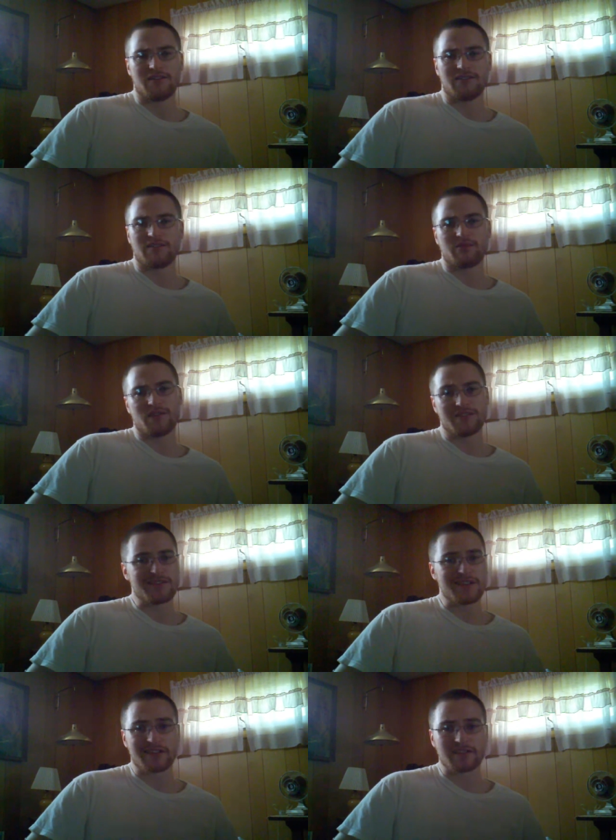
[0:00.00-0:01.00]

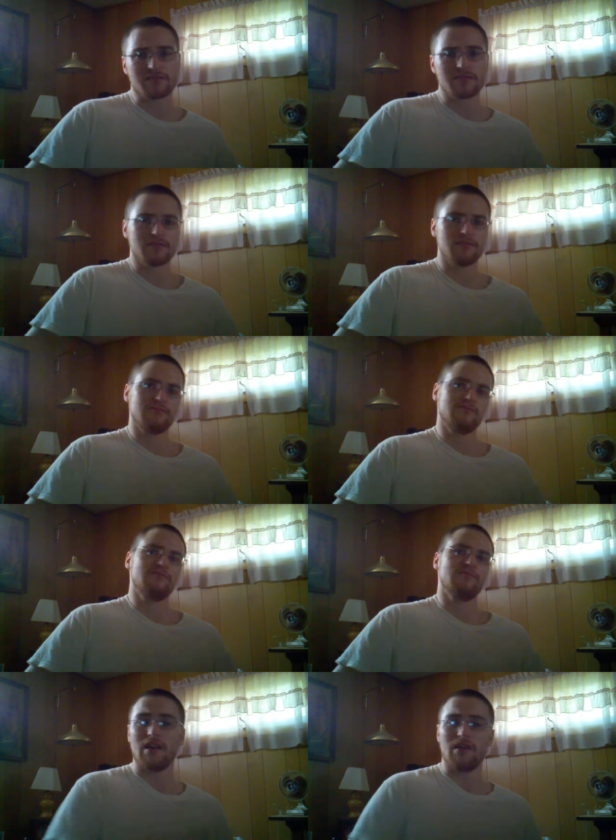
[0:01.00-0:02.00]
26.
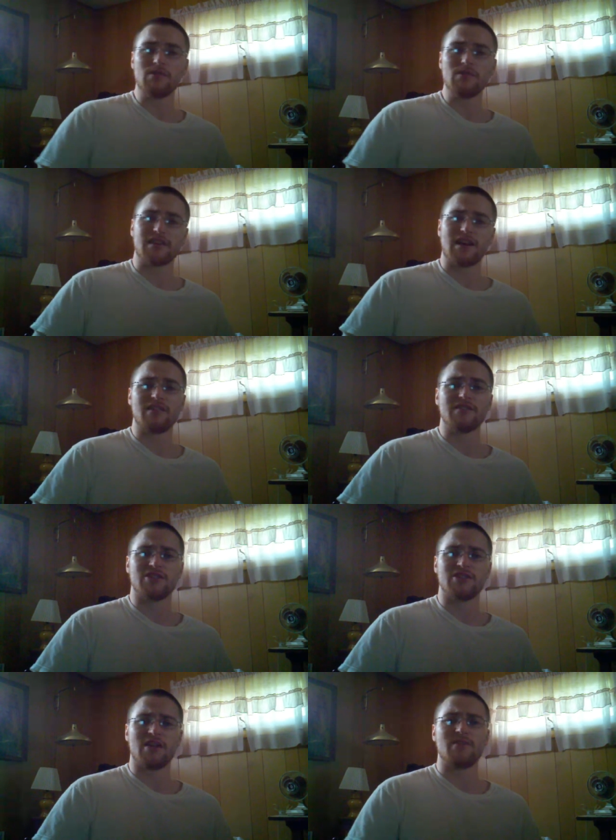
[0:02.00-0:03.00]
I went to
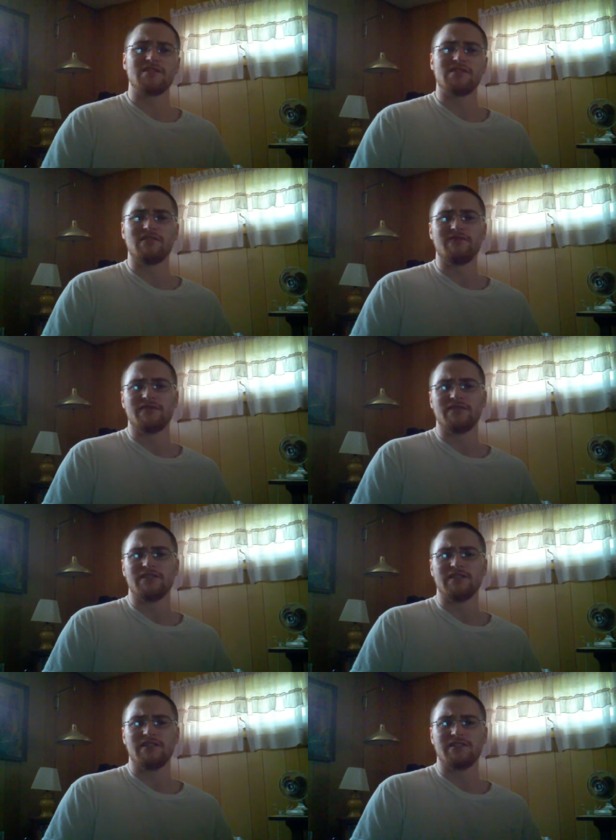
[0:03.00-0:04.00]
college, got myself
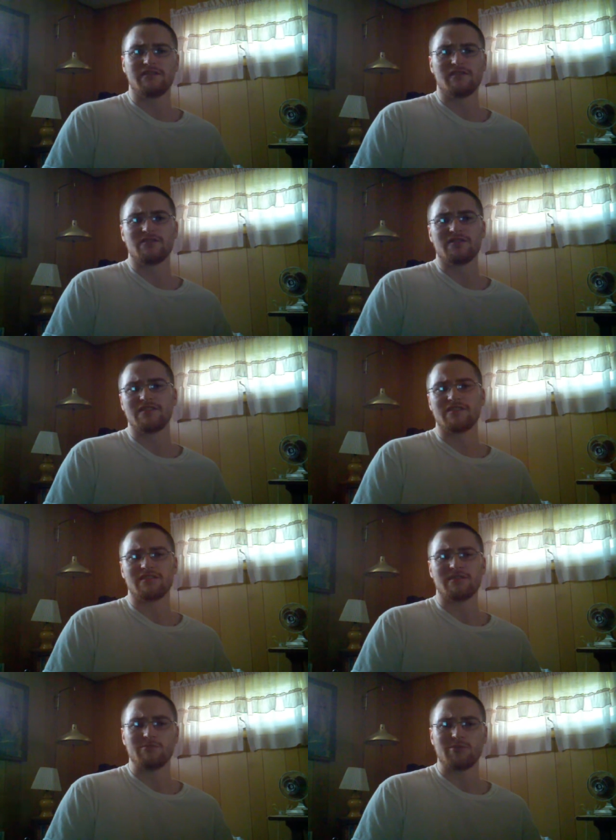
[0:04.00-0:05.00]
a associates
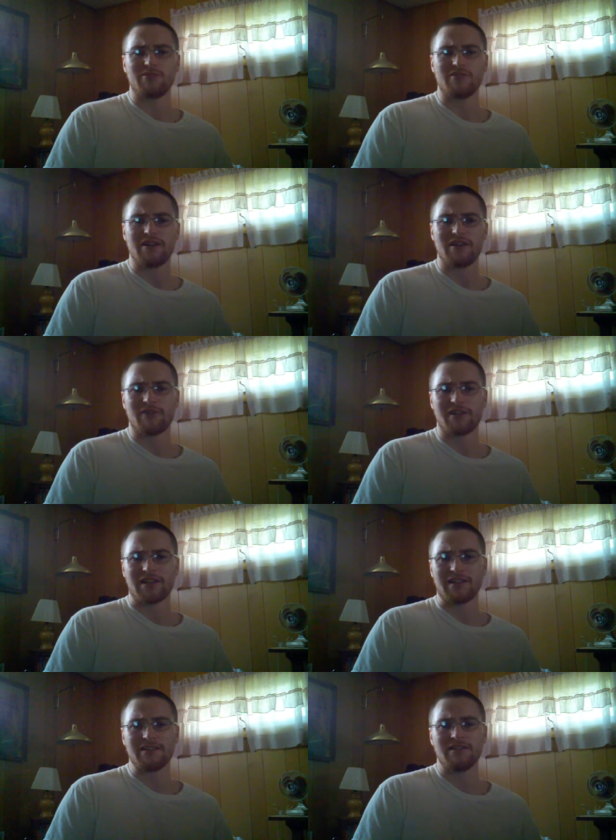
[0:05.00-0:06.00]
in computer
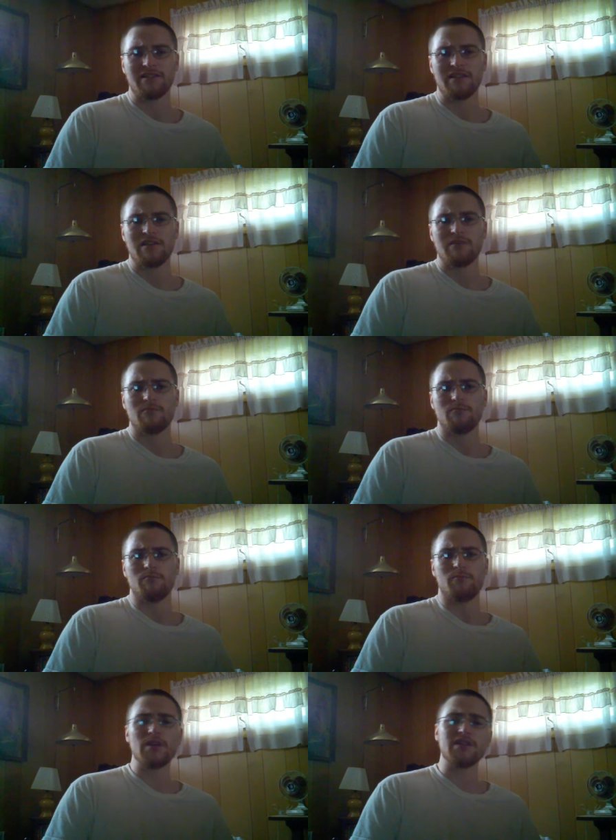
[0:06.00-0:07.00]
networking.
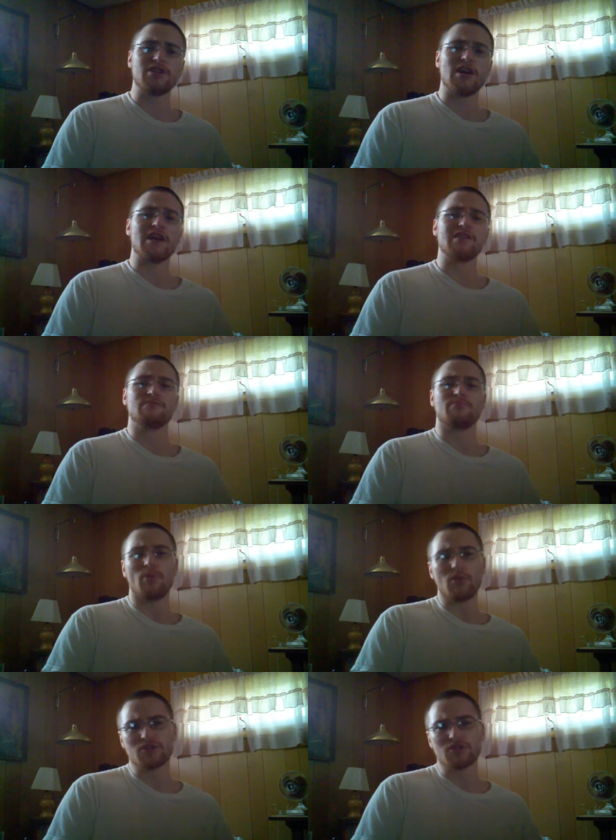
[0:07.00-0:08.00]
Bitch-ass
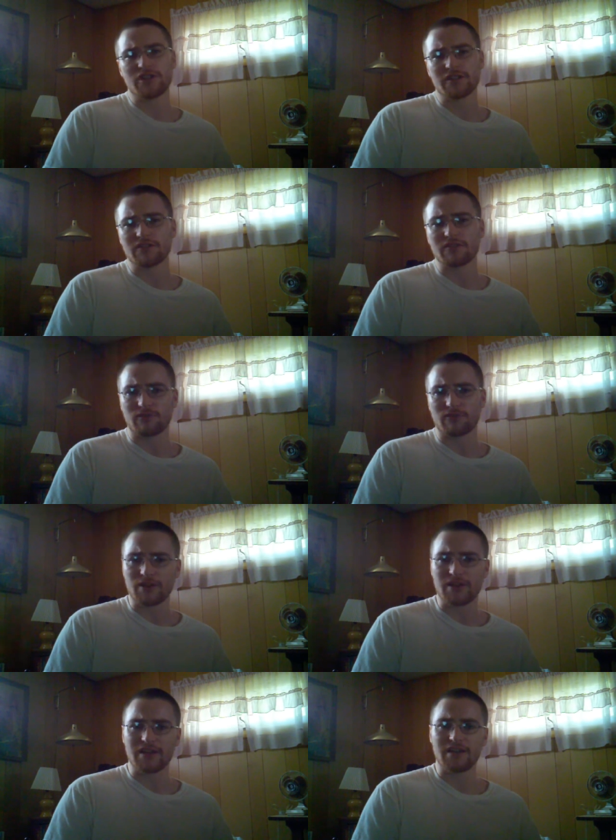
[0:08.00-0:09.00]
bullshit
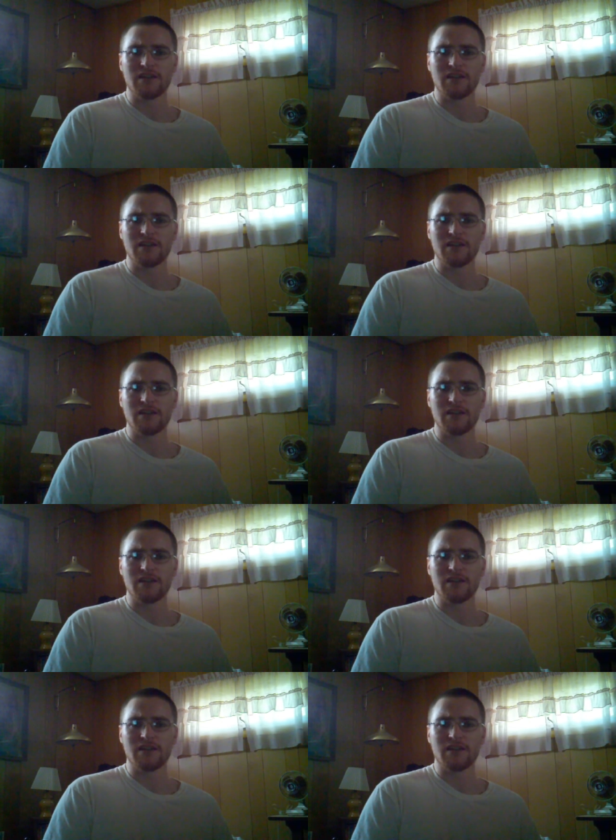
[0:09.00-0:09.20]
degree